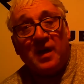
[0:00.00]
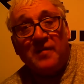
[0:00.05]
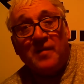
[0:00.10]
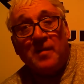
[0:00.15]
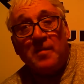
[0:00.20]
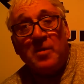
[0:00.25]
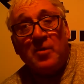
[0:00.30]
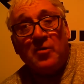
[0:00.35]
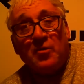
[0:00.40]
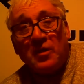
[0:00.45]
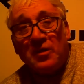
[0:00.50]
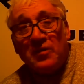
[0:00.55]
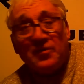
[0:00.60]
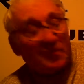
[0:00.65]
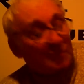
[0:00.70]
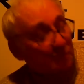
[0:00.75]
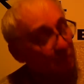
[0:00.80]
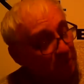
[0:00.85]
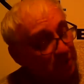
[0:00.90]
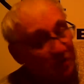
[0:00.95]
I'm
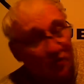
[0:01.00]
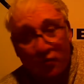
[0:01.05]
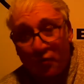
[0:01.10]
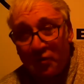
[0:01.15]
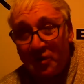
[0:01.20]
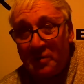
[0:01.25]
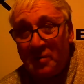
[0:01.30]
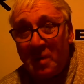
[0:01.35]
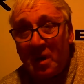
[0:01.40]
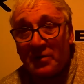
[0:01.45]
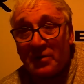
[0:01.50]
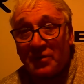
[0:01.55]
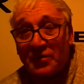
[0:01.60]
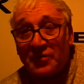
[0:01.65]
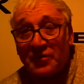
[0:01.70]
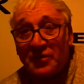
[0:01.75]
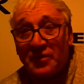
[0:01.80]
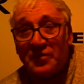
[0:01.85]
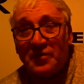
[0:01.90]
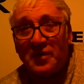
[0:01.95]
increasing it, which is only
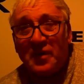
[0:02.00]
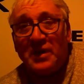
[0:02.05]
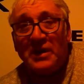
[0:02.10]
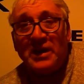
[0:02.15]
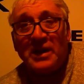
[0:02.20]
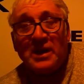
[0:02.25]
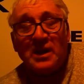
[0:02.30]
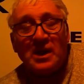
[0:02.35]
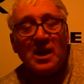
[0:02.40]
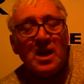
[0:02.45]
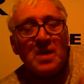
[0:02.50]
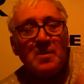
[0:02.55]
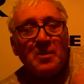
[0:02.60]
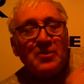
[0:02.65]
modest. It's very little, but